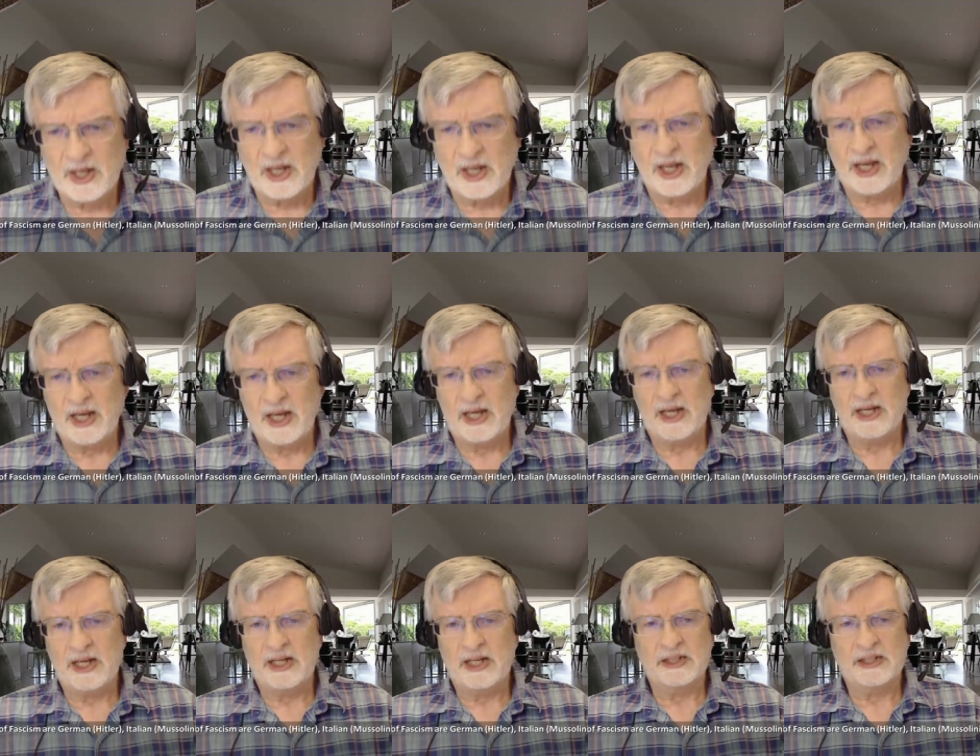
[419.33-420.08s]

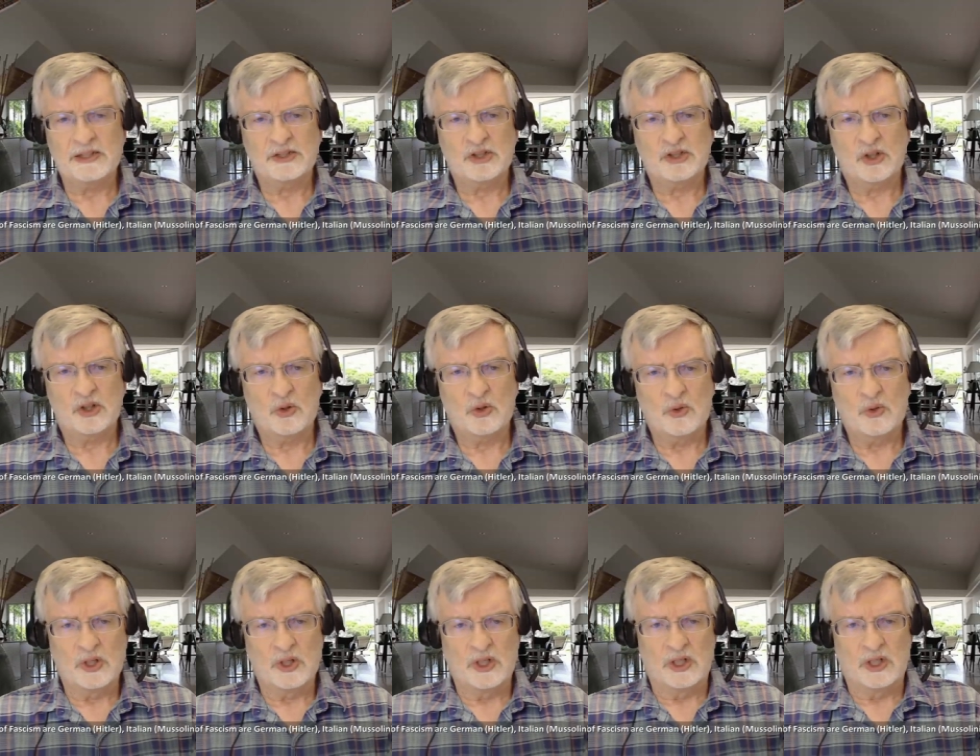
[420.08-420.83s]
And so
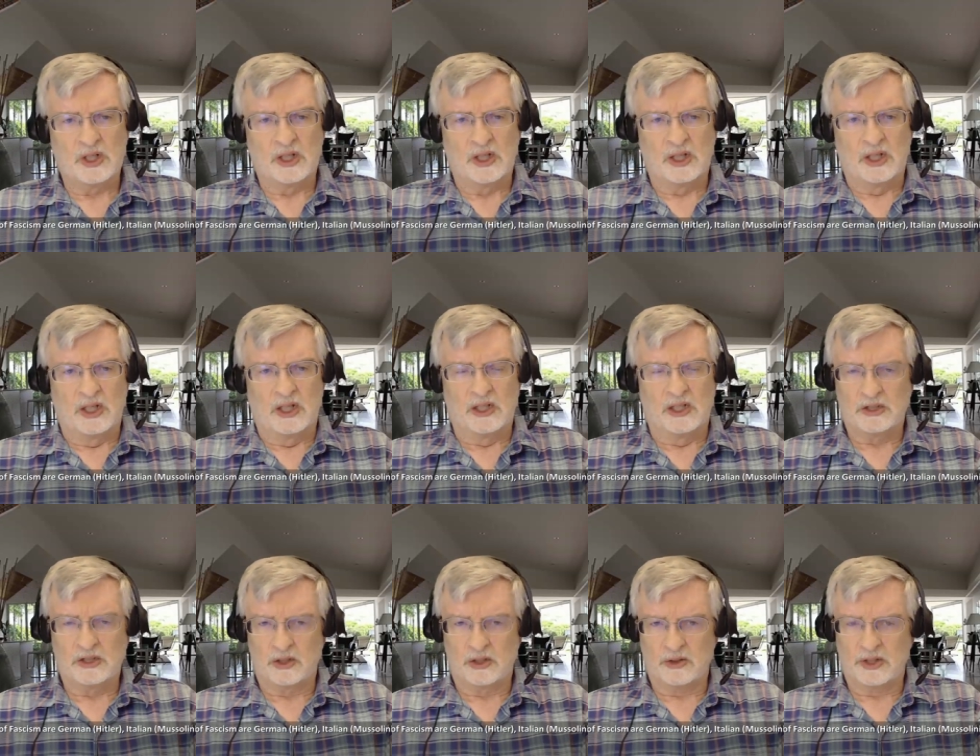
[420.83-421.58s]

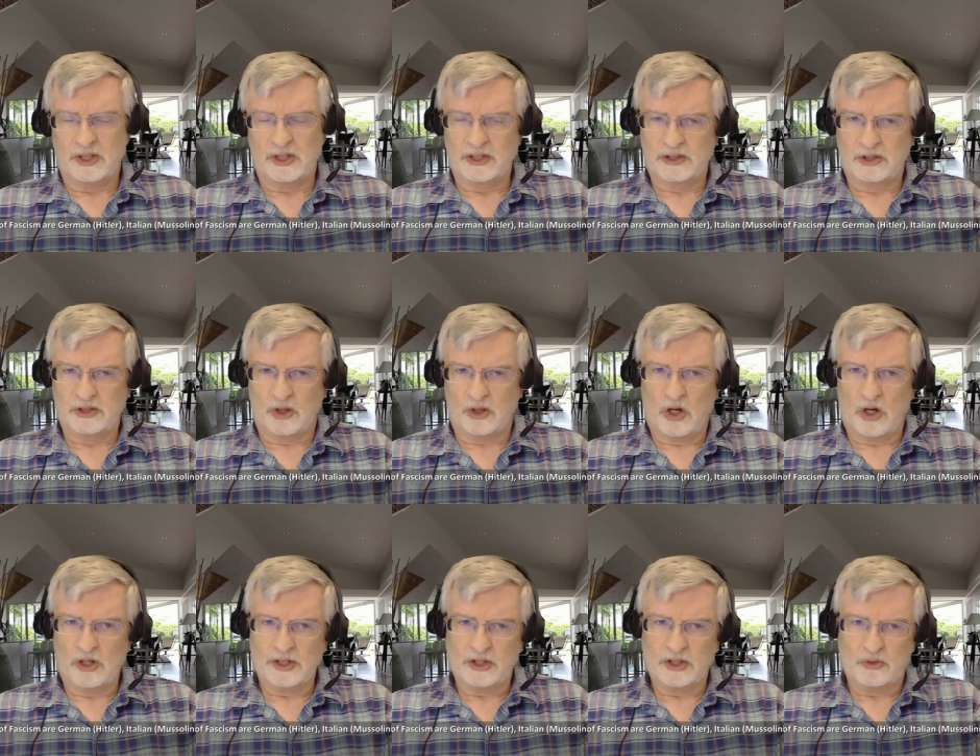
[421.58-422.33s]
so this,
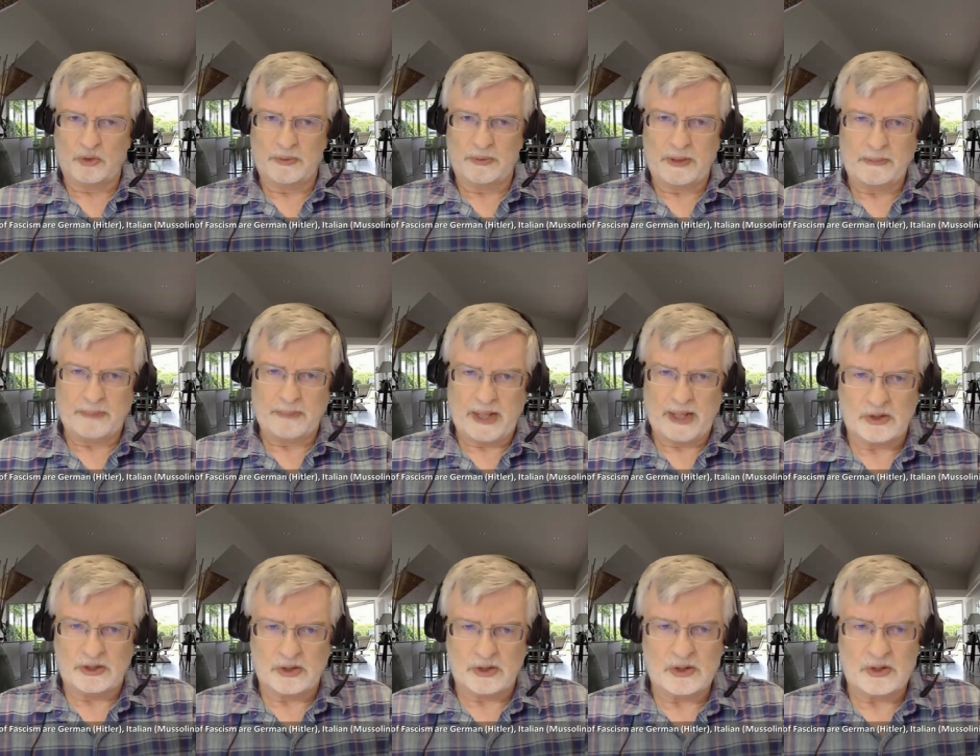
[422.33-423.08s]
all this would be
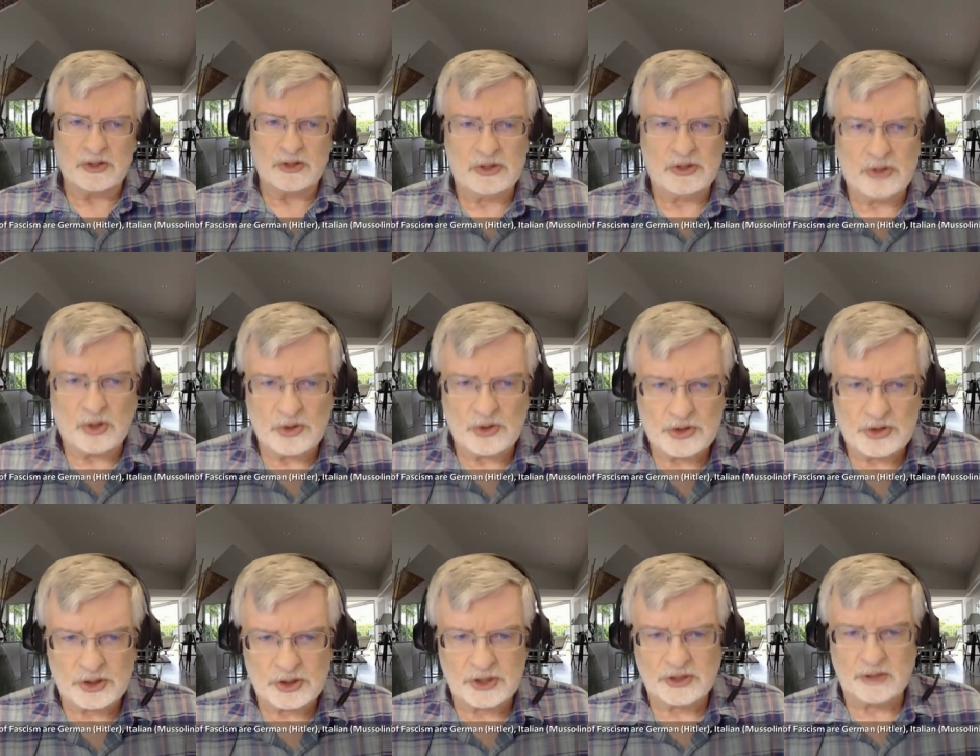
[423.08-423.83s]
based on
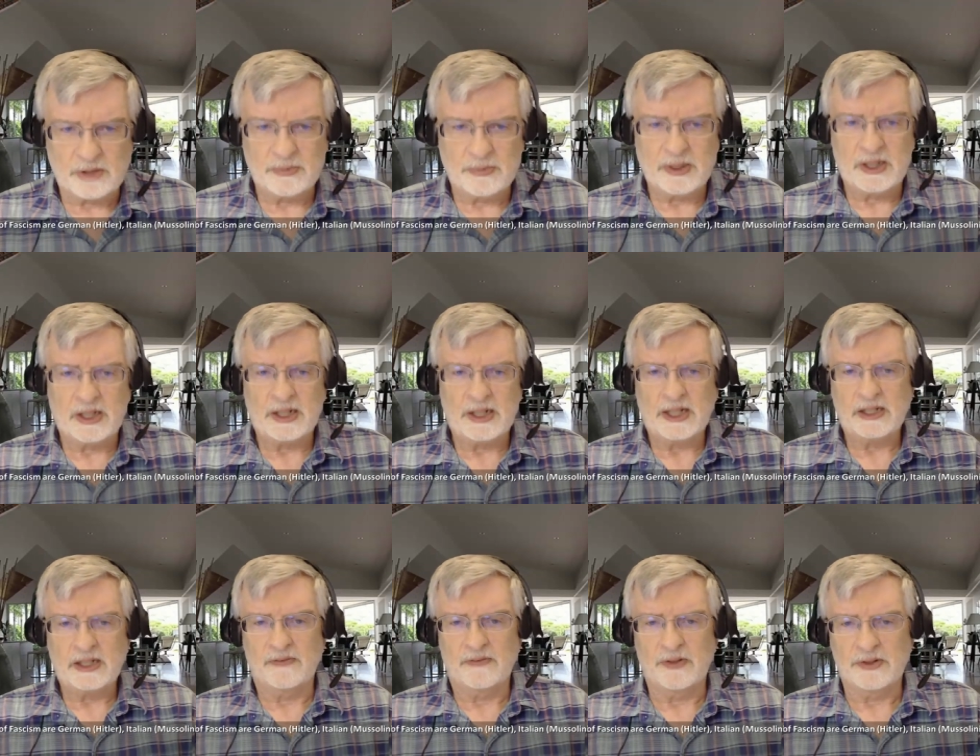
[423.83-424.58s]
socialism and
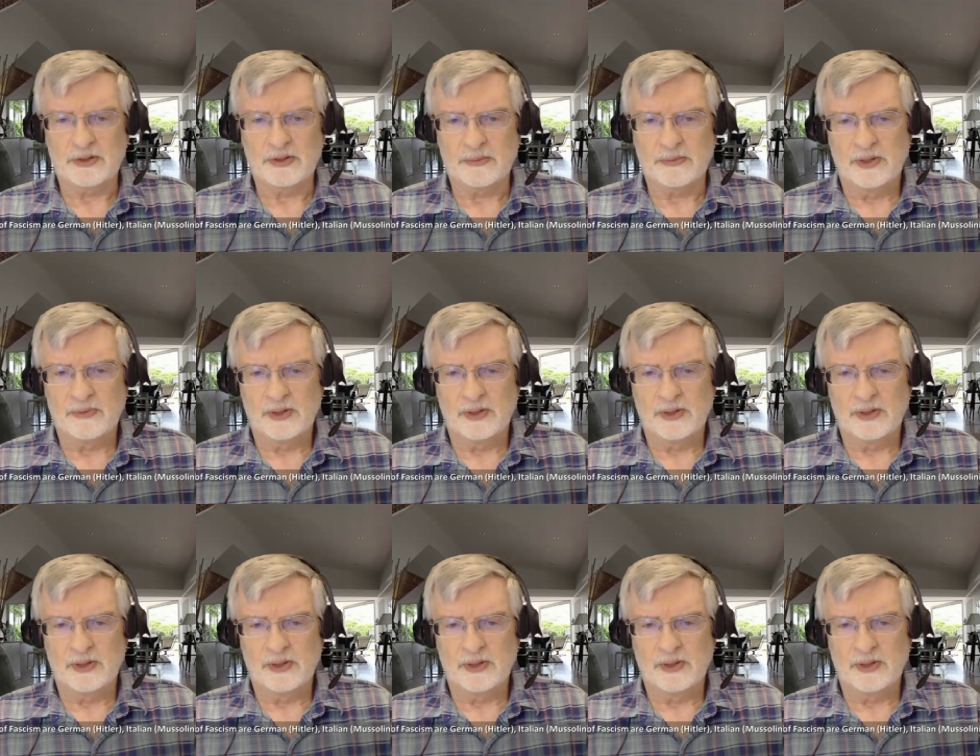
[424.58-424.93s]
collectivism